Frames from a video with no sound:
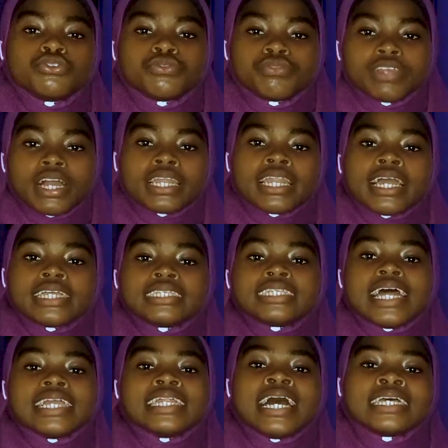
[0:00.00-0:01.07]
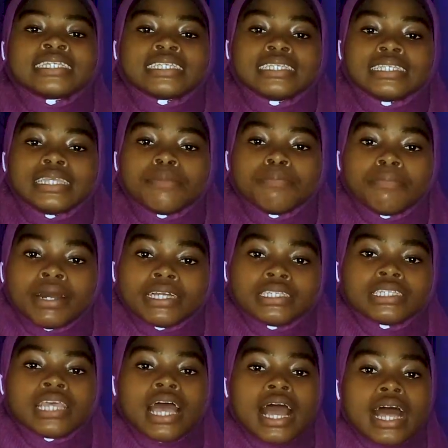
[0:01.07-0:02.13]
realize that it has the same mass
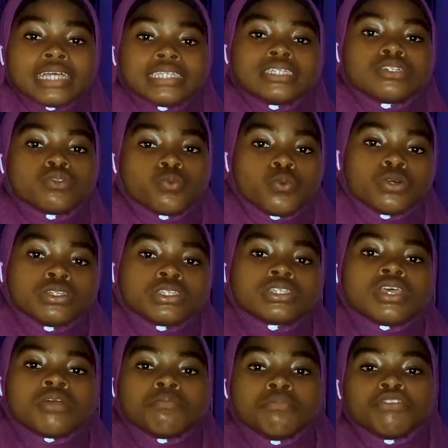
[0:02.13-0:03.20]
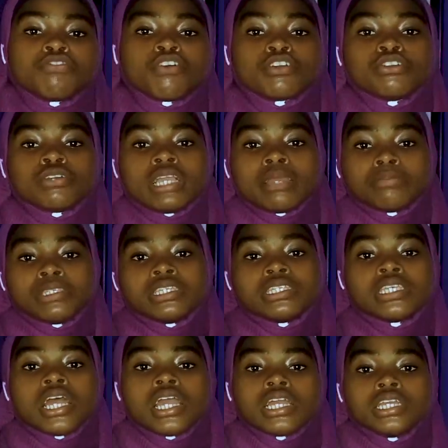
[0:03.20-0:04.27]
as it was before you kept it
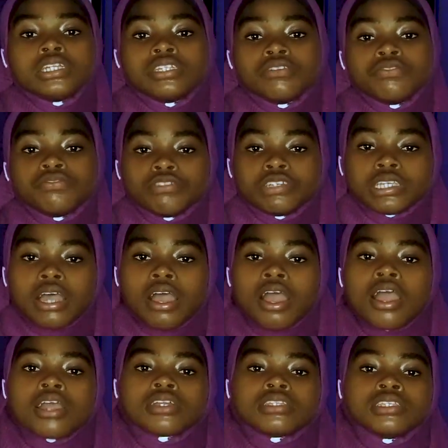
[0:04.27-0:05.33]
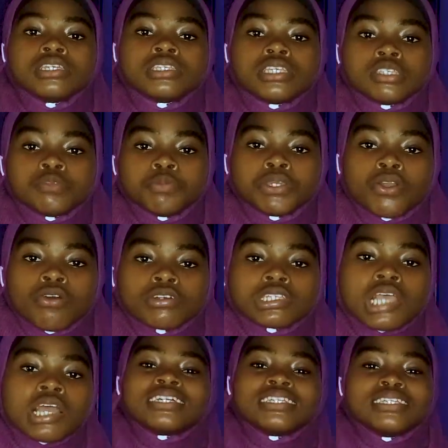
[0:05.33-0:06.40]
in the freezer? This is because
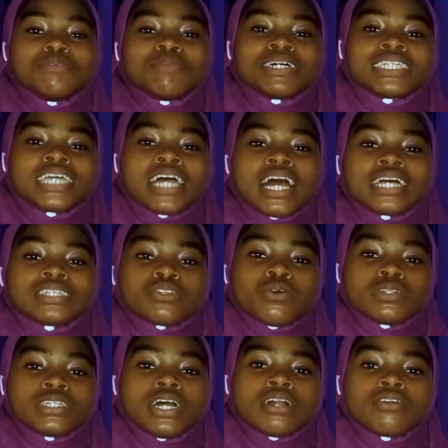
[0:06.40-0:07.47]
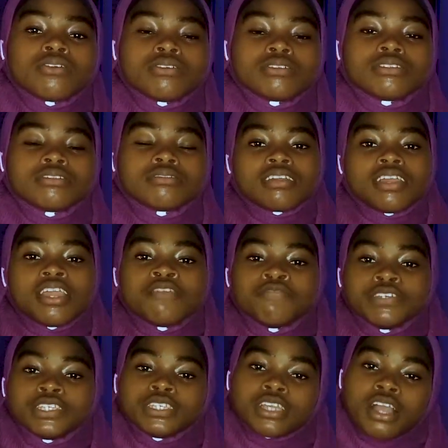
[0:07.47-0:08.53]
the matter has undergone a
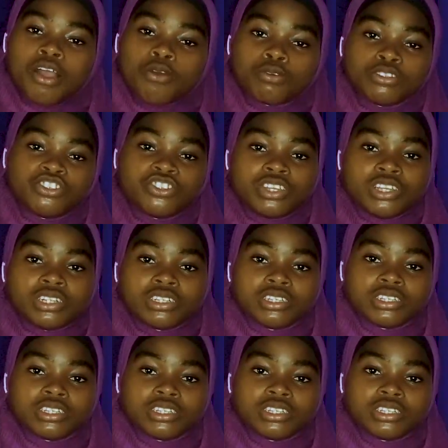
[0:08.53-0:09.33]
physical change.